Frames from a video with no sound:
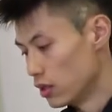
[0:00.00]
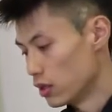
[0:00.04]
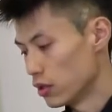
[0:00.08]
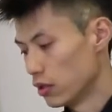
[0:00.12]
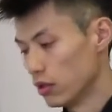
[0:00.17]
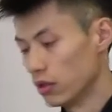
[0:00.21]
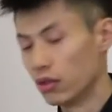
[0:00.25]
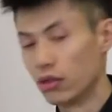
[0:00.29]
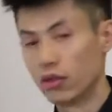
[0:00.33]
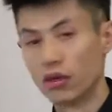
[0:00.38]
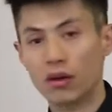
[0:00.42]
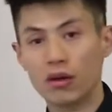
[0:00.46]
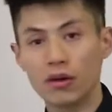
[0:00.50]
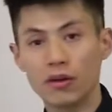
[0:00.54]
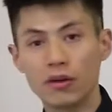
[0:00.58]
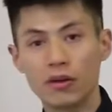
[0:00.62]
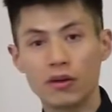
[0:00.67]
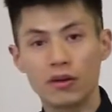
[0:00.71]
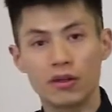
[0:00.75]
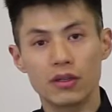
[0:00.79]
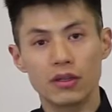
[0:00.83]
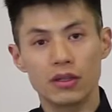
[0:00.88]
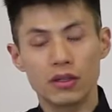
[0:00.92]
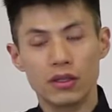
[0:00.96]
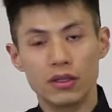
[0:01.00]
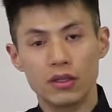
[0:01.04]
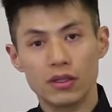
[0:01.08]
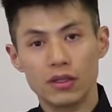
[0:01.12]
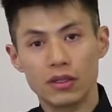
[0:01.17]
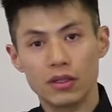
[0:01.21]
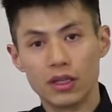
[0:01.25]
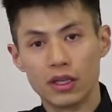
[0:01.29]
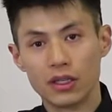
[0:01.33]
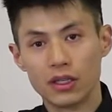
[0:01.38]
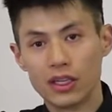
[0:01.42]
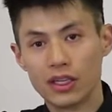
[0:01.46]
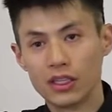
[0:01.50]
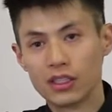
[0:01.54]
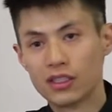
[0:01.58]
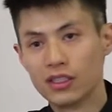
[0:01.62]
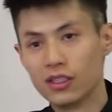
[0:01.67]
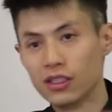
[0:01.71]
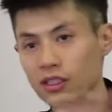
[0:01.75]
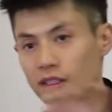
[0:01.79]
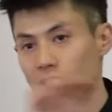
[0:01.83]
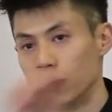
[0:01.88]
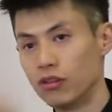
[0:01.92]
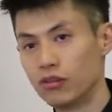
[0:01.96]
So you go like
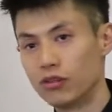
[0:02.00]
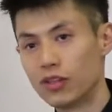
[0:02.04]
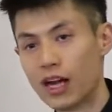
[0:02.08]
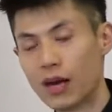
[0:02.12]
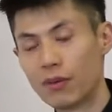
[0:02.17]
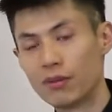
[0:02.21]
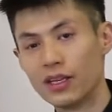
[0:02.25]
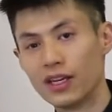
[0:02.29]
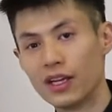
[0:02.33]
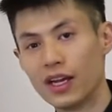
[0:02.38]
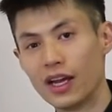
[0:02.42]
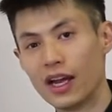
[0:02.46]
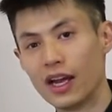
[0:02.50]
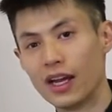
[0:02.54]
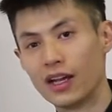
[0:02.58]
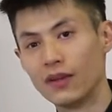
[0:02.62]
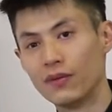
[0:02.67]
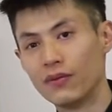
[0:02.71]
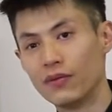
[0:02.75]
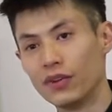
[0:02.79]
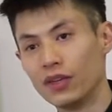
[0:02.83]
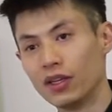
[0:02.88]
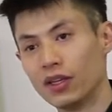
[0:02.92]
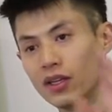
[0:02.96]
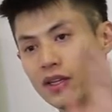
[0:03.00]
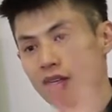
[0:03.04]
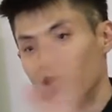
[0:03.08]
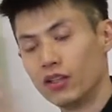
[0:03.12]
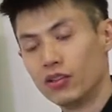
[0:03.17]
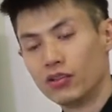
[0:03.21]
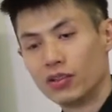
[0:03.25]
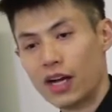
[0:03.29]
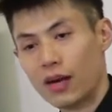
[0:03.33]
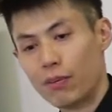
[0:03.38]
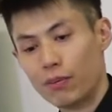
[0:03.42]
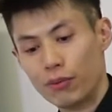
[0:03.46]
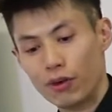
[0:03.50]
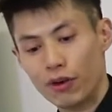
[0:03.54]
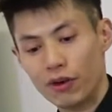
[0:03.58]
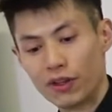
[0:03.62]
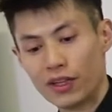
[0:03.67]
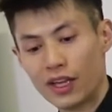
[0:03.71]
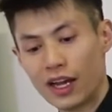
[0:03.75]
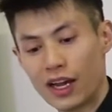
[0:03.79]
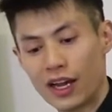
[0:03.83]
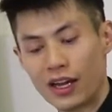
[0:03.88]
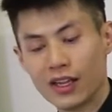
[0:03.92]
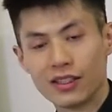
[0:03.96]
this, you trap the hand, you trap
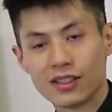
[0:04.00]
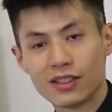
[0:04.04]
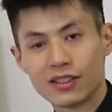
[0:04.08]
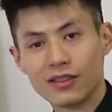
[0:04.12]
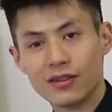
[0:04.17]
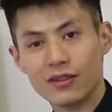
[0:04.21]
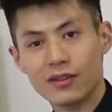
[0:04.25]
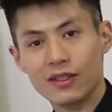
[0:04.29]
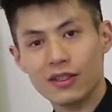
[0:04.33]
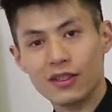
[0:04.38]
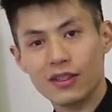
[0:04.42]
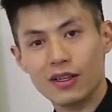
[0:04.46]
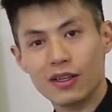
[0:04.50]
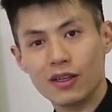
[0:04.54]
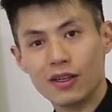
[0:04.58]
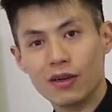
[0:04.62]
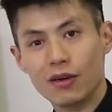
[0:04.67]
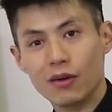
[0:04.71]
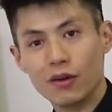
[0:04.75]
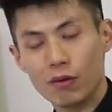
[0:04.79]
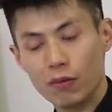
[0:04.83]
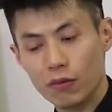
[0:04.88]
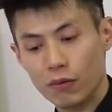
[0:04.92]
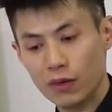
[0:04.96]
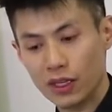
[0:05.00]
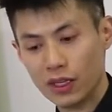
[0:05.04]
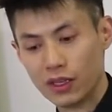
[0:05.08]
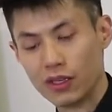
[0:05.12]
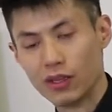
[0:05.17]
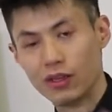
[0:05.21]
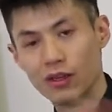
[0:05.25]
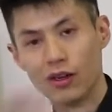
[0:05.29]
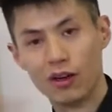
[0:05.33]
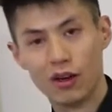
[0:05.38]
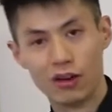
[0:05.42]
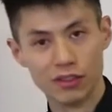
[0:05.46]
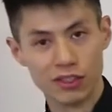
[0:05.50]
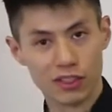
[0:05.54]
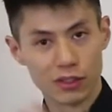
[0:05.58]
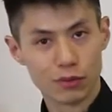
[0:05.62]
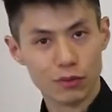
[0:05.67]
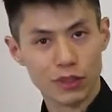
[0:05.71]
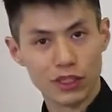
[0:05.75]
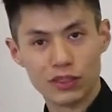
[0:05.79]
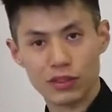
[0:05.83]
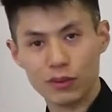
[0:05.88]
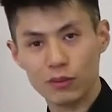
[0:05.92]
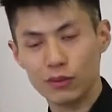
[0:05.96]
both hands with all
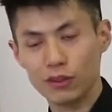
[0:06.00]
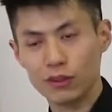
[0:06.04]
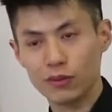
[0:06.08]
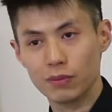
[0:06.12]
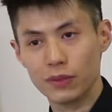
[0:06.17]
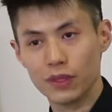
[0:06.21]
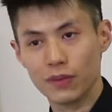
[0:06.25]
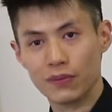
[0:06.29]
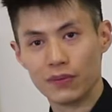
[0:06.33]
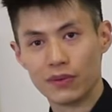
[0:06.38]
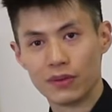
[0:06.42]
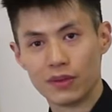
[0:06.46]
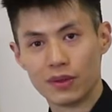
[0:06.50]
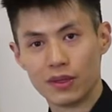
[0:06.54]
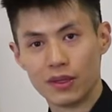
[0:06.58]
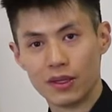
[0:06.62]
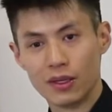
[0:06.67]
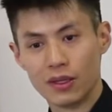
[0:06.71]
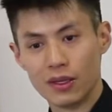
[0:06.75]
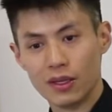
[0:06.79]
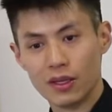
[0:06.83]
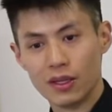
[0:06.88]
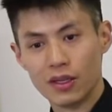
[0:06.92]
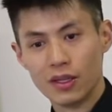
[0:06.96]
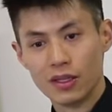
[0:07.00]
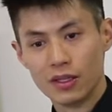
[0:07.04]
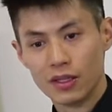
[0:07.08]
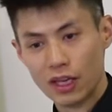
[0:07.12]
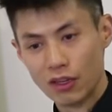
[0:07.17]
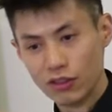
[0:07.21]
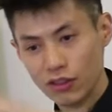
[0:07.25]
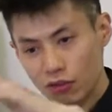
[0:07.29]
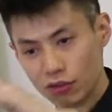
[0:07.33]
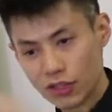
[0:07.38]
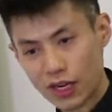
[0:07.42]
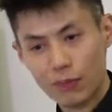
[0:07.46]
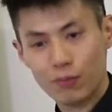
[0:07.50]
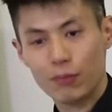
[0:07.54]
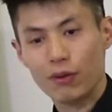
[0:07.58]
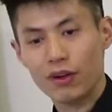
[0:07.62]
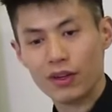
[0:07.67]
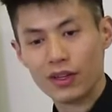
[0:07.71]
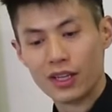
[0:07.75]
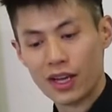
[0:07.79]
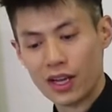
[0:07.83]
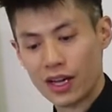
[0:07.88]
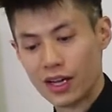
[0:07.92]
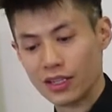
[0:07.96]
this Wing Chun movement. Now you trap
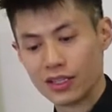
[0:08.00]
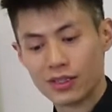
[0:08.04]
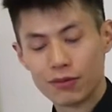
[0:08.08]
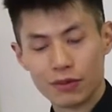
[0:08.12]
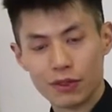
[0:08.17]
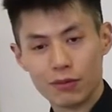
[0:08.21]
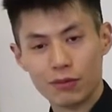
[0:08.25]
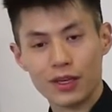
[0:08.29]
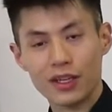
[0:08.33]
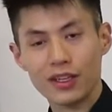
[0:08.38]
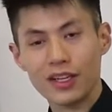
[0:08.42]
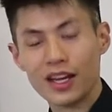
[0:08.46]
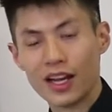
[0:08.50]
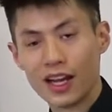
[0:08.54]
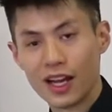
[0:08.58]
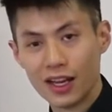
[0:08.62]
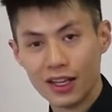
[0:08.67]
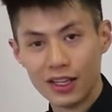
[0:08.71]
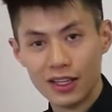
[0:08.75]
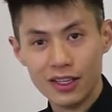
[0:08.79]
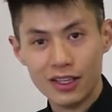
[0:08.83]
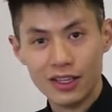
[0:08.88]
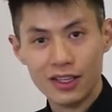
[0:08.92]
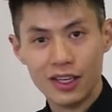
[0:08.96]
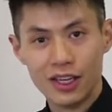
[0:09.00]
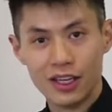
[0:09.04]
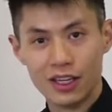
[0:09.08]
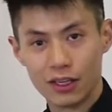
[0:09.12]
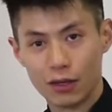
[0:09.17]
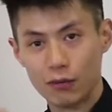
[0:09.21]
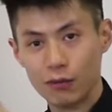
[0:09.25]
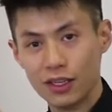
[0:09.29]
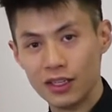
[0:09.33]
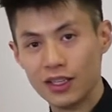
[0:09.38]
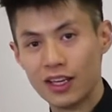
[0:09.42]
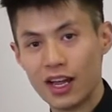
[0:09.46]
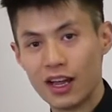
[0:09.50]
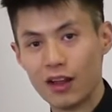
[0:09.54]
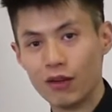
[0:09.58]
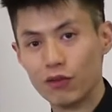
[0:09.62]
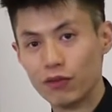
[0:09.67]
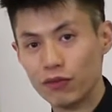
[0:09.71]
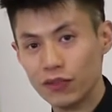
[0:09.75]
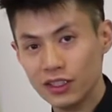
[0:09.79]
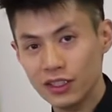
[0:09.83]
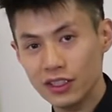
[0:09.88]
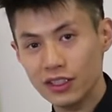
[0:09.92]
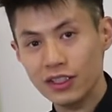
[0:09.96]
both hands with one hand, and you got one
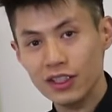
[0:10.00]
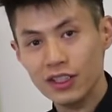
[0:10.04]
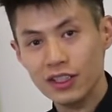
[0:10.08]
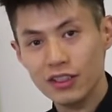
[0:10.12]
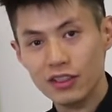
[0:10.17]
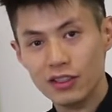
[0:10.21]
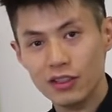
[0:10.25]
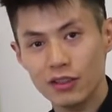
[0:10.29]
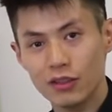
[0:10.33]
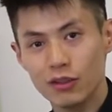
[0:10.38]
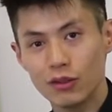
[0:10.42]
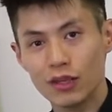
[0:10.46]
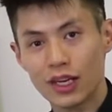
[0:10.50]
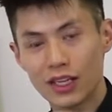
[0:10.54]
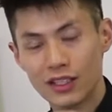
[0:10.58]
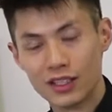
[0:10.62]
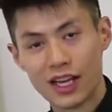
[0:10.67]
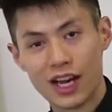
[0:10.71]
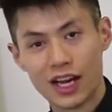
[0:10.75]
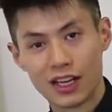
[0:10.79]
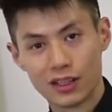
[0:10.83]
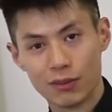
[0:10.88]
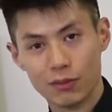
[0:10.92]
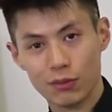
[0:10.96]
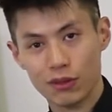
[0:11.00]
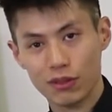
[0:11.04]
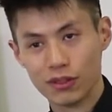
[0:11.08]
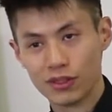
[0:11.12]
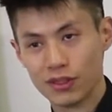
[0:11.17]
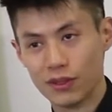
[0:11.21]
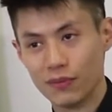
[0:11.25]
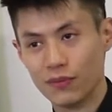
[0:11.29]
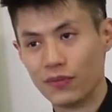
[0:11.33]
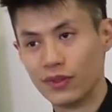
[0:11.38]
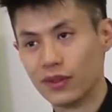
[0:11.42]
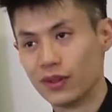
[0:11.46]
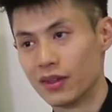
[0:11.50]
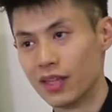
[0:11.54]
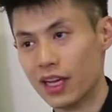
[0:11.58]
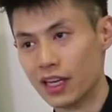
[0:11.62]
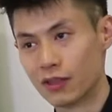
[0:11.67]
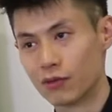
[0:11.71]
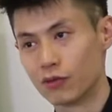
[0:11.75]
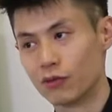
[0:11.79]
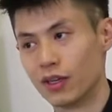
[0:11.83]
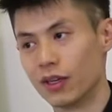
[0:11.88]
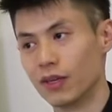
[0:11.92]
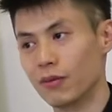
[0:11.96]
hand free to attack the person.
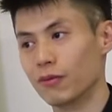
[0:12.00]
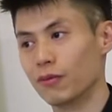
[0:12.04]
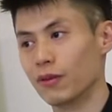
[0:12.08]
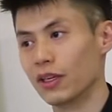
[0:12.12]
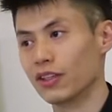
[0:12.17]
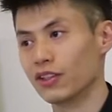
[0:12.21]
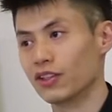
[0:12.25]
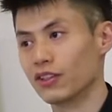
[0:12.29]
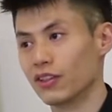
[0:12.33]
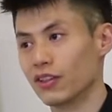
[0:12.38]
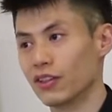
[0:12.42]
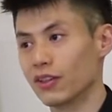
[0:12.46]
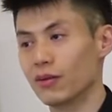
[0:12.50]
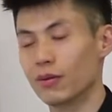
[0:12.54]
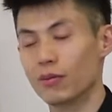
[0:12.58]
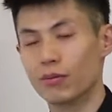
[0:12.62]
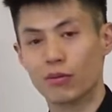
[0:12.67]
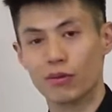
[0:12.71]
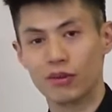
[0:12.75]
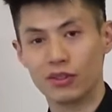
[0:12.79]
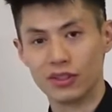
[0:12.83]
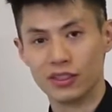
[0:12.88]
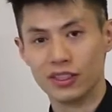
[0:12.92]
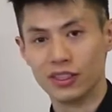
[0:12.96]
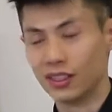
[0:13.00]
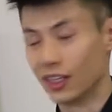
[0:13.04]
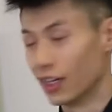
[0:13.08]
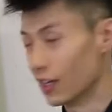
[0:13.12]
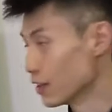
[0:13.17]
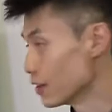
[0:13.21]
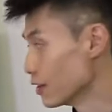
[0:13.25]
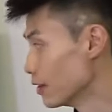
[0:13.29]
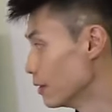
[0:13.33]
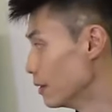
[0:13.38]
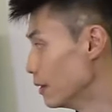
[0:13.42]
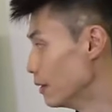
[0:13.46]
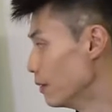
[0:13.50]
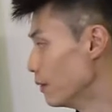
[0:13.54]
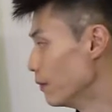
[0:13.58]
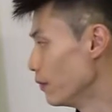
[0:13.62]
That's what Wing Chun mostly does.